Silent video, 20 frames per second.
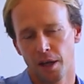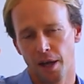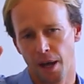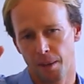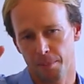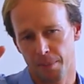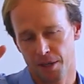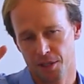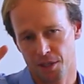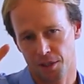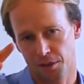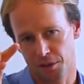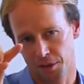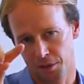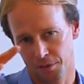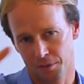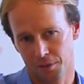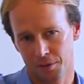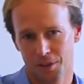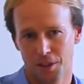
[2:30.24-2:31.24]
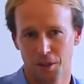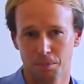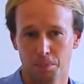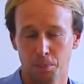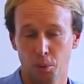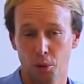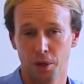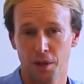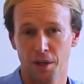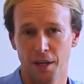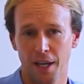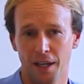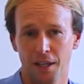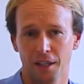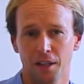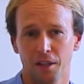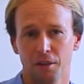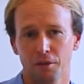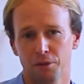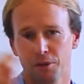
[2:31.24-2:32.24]
and basically put a
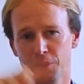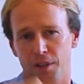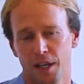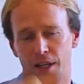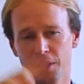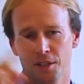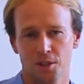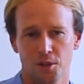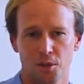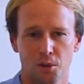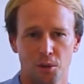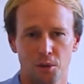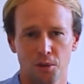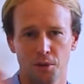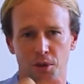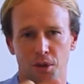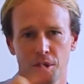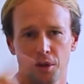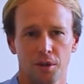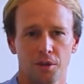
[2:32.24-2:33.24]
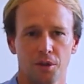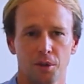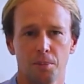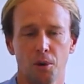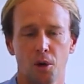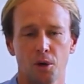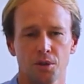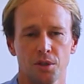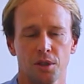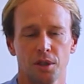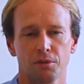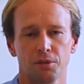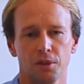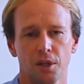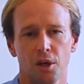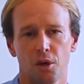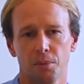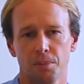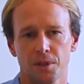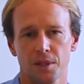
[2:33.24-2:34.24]
negative next to the positive to
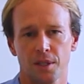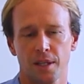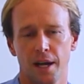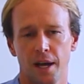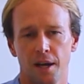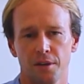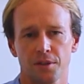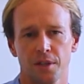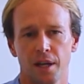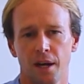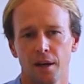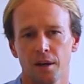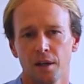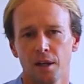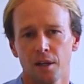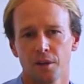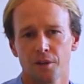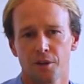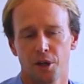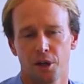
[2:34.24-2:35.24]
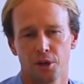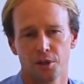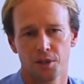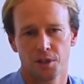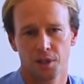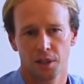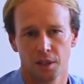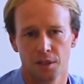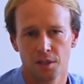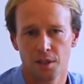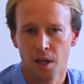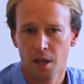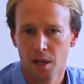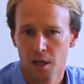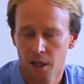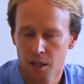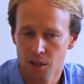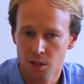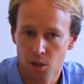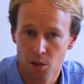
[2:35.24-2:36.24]
help us counter those things.
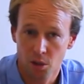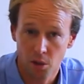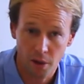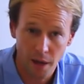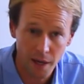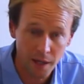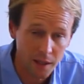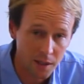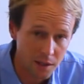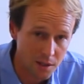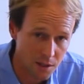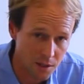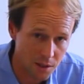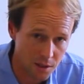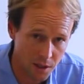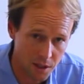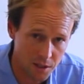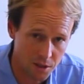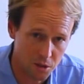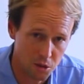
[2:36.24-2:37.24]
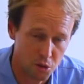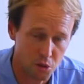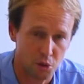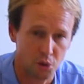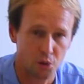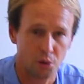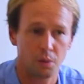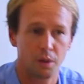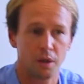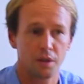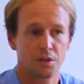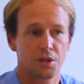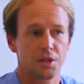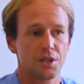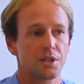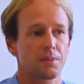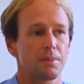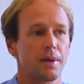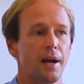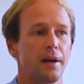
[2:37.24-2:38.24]
It's a great exercise to do in
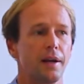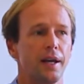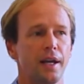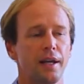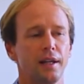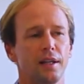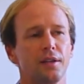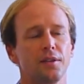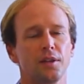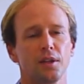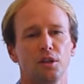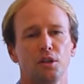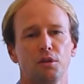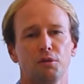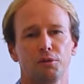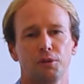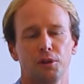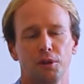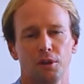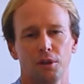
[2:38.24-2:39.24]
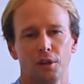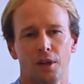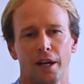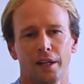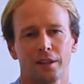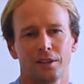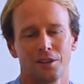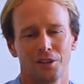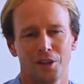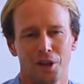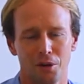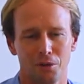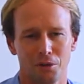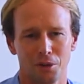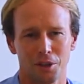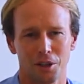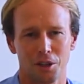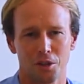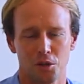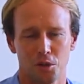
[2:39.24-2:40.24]
just about anything you feel like you don't
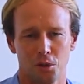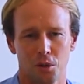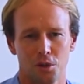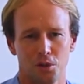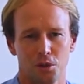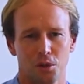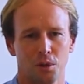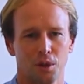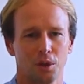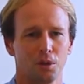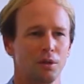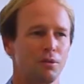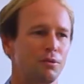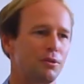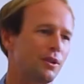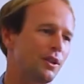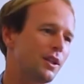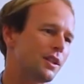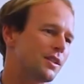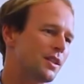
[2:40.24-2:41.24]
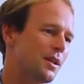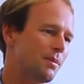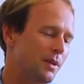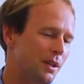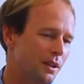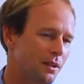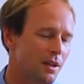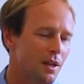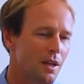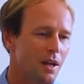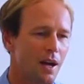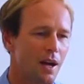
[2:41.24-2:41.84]
really enjoy doing, or you feel like something